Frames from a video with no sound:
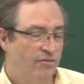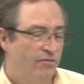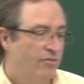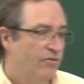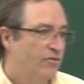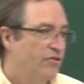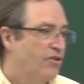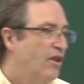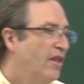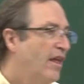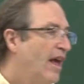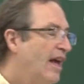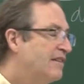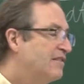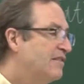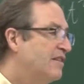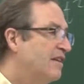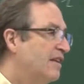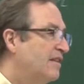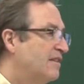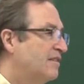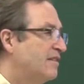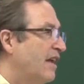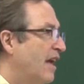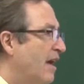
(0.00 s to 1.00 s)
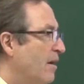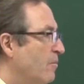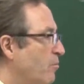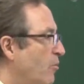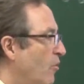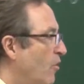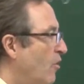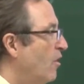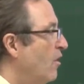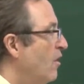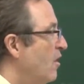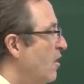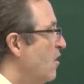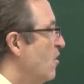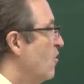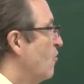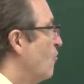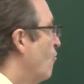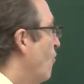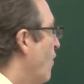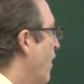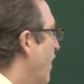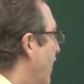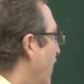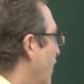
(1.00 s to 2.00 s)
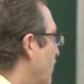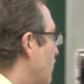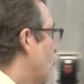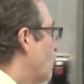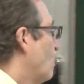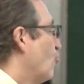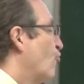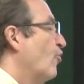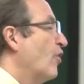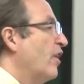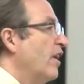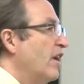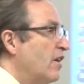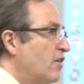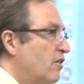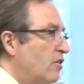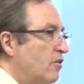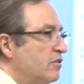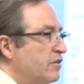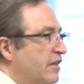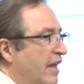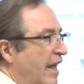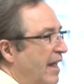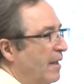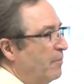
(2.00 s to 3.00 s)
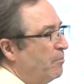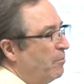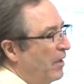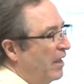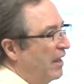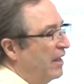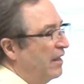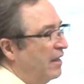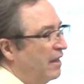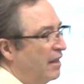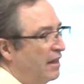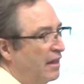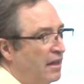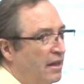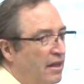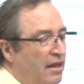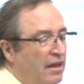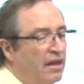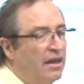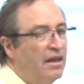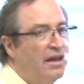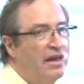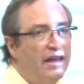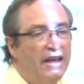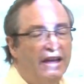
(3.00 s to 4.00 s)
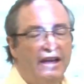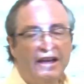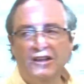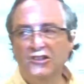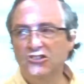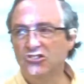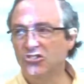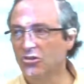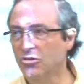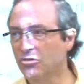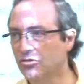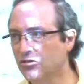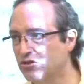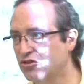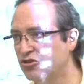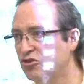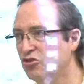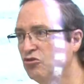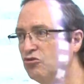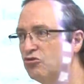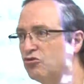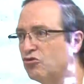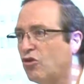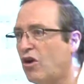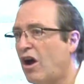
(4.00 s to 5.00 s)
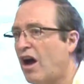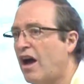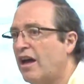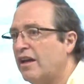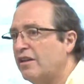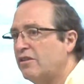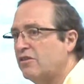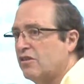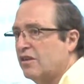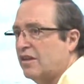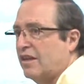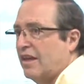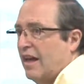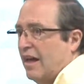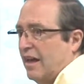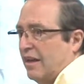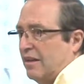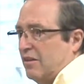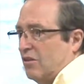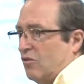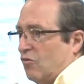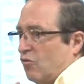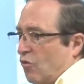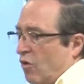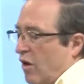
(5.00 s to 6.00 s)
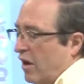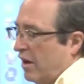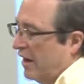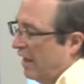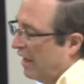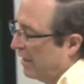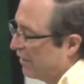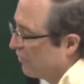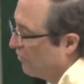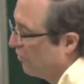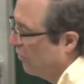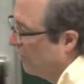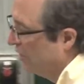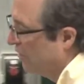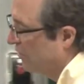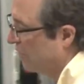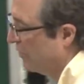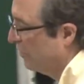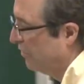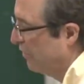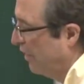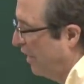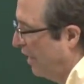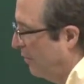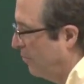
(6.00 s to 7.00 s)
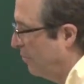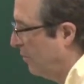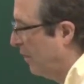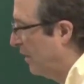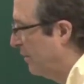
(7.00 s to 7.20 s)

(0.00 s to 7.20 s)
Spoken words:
So that's an example where critical damping is used. You try to get right at critical damping.